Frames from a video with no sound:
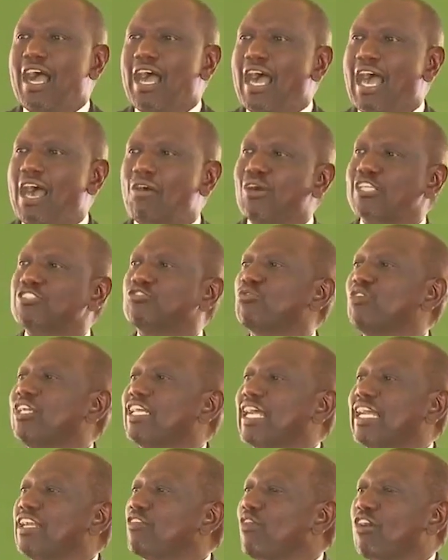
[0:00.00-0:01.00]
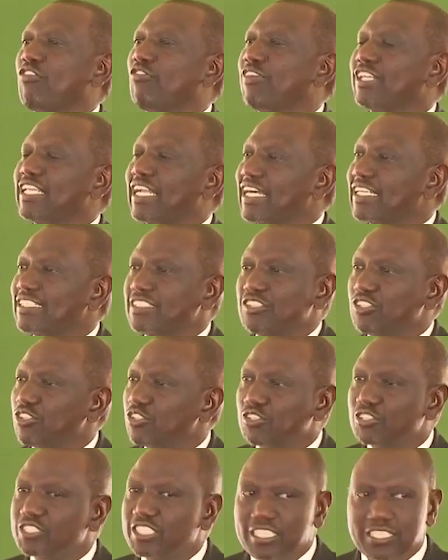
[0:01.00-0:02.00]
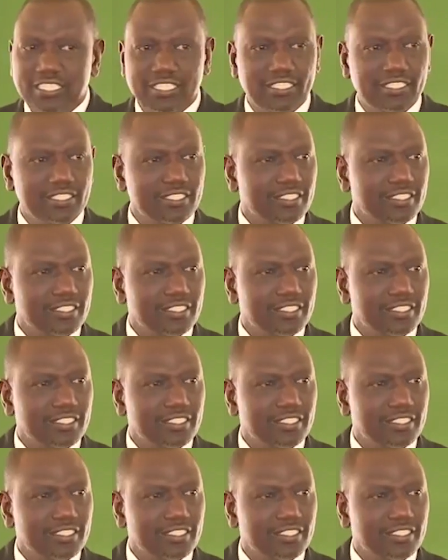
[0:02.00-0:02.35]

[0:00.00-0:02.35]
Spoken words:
hawajulikani kwa kufanya kazi yoyote.